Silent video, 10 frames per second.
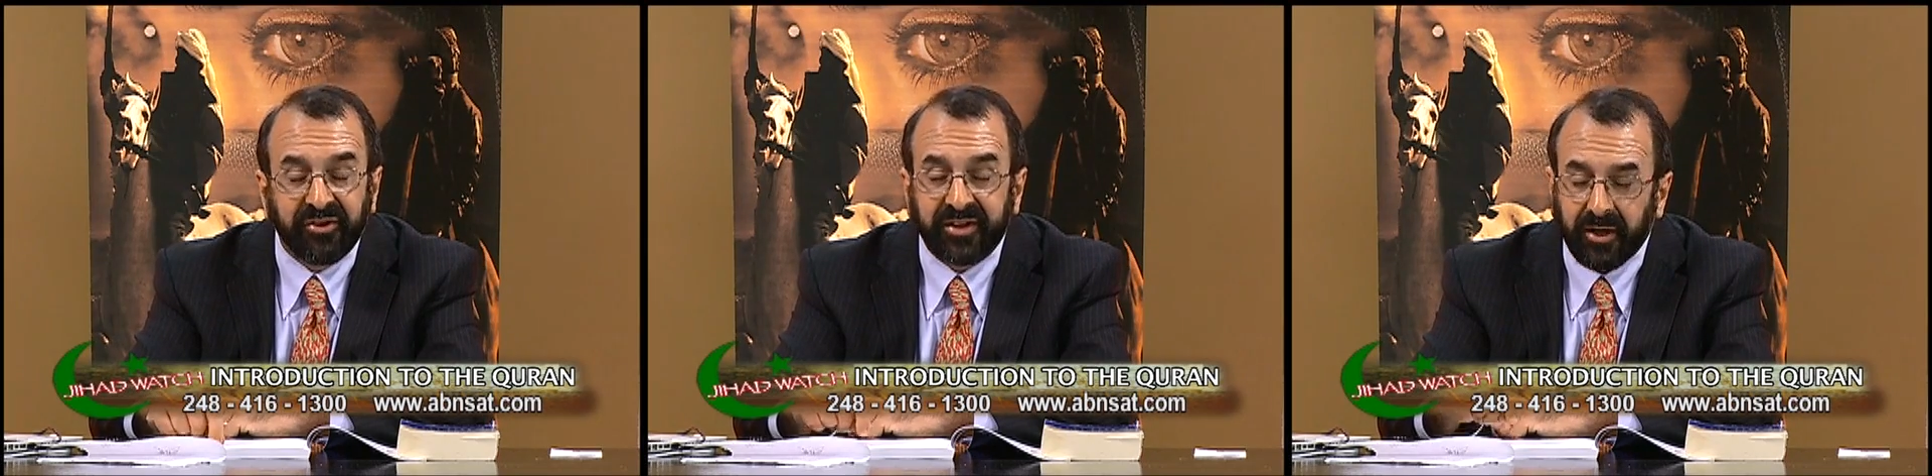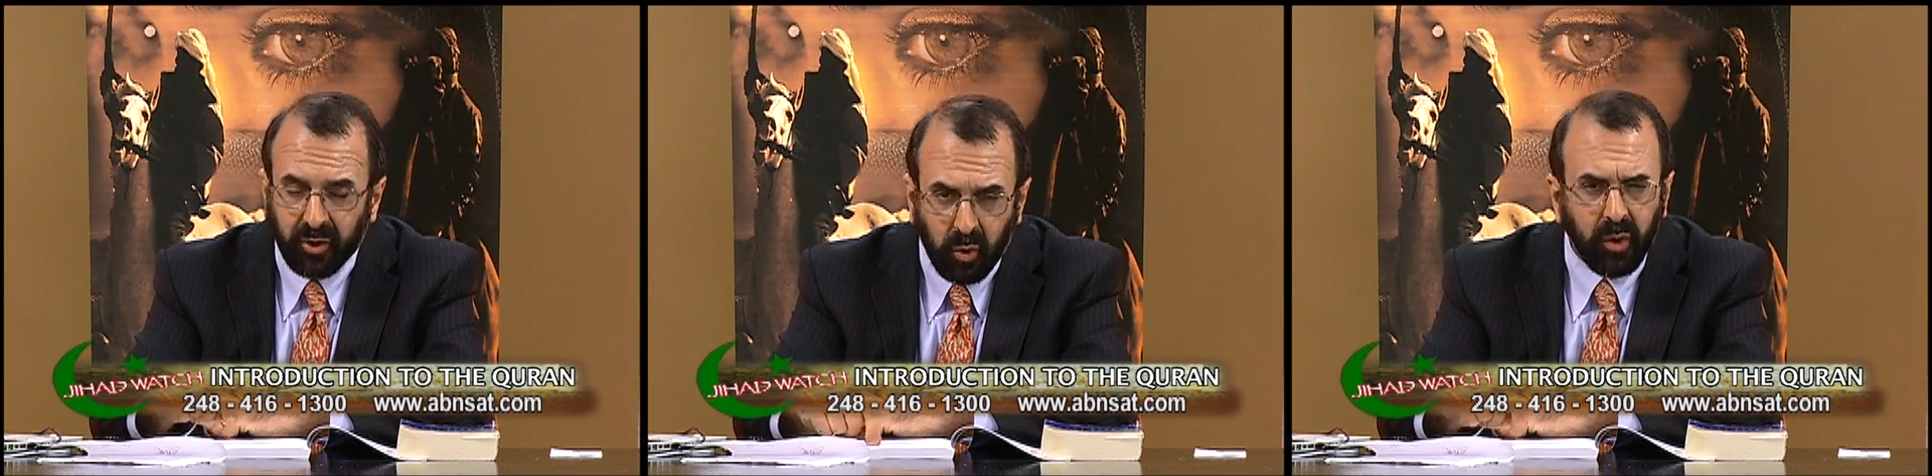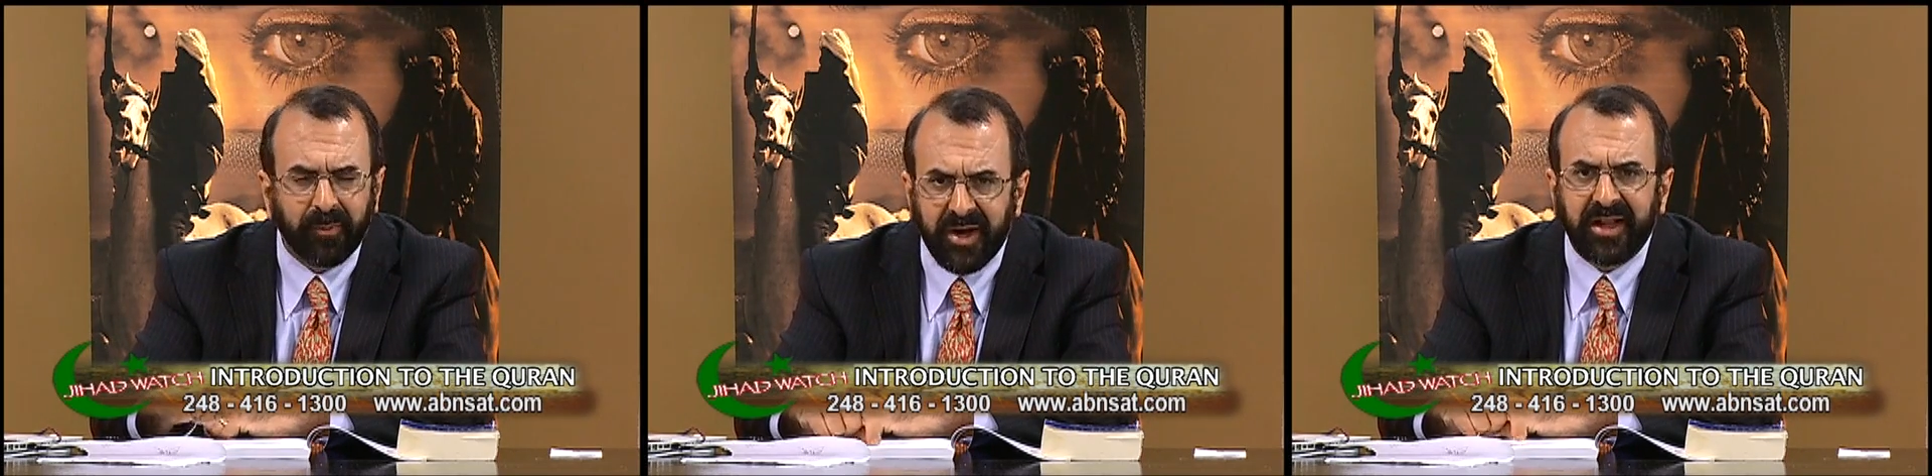their core
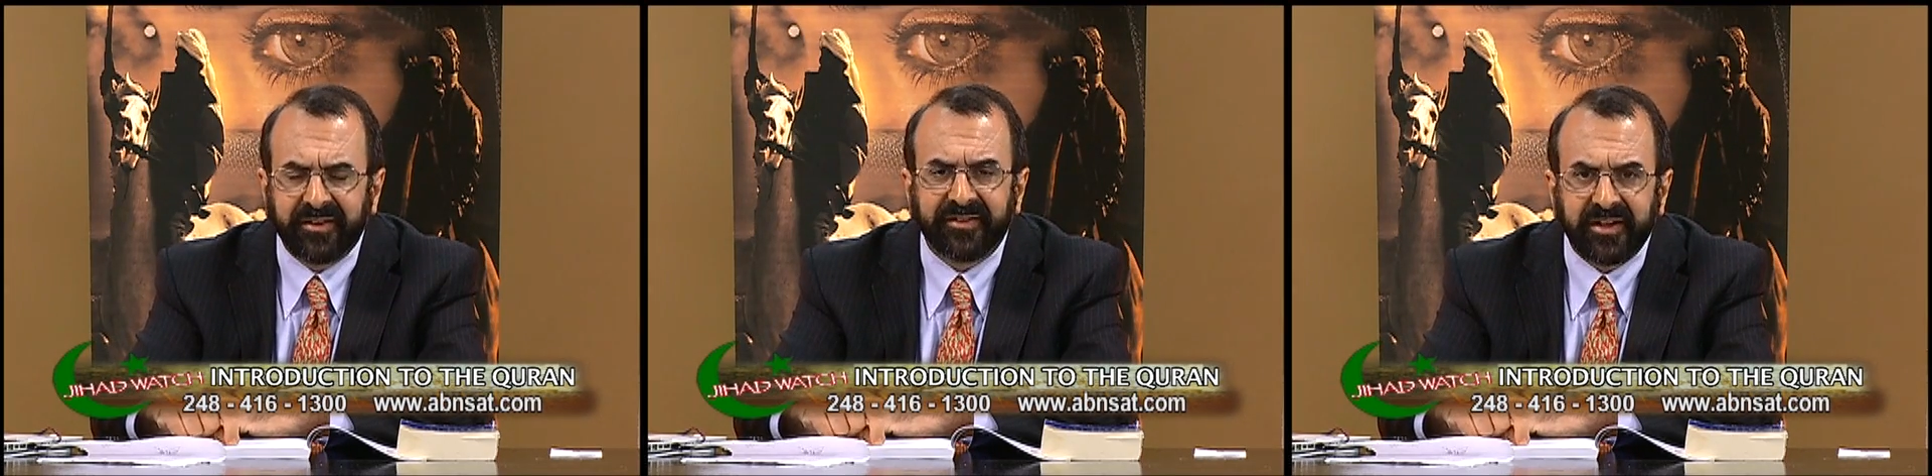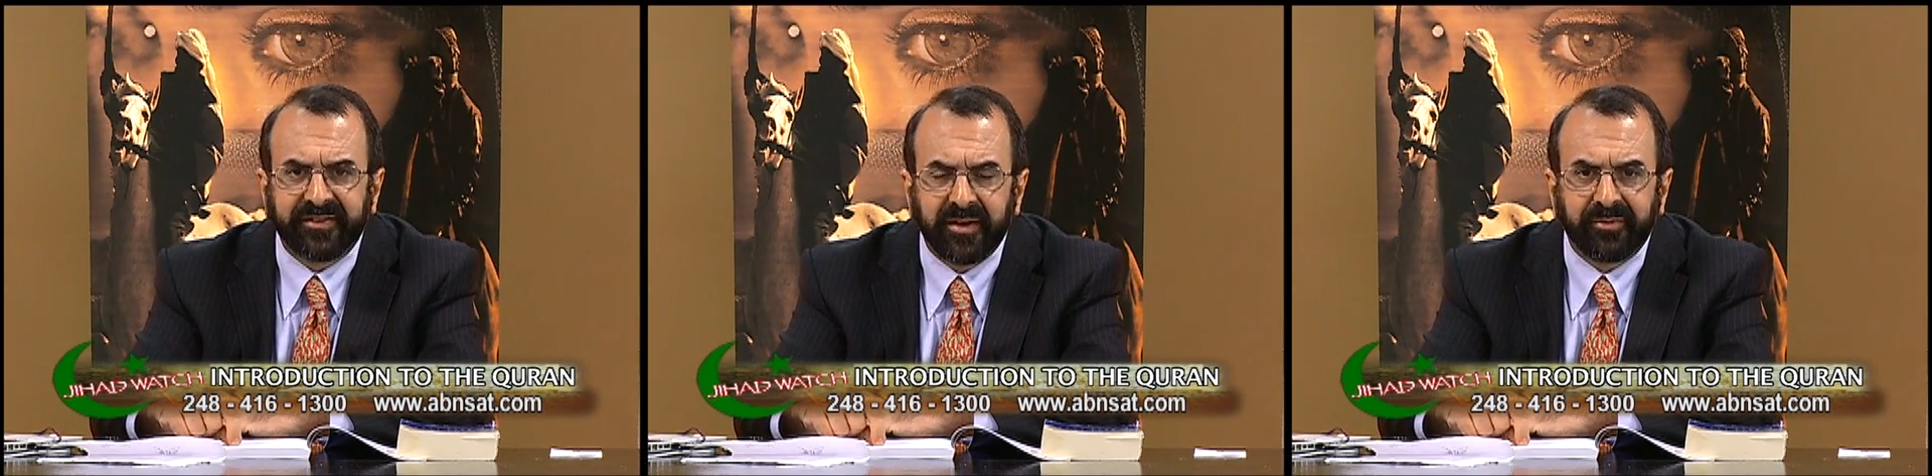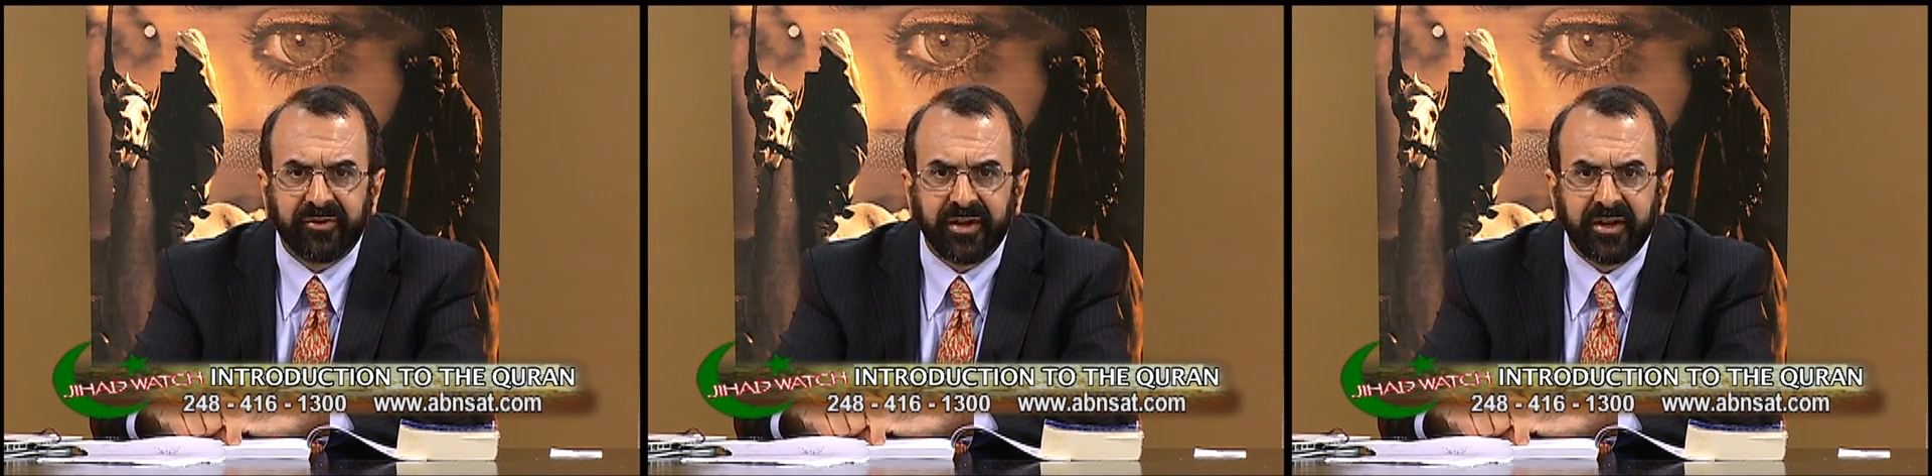policy assumption,